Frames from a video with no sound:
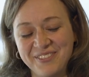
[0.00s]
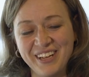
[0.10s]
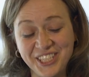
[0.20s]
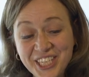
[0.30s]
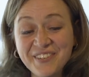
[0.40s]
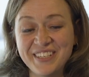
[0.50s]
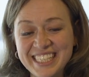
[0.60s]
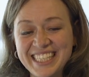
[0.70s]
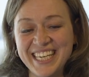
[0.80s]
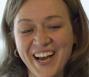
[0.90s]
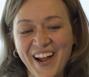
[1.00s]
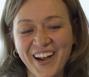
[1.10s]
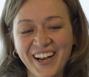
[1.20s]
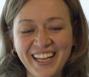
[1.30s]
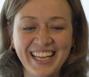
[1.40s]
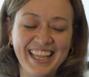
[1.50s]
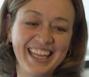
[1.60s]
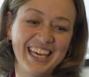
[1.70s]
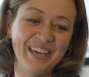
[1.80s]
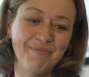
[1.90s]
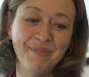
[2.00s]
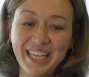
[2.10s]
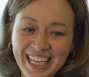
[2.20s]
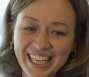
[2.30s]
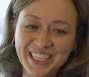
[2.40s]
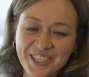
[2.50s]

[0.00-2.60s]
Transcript: achieved a CR, the median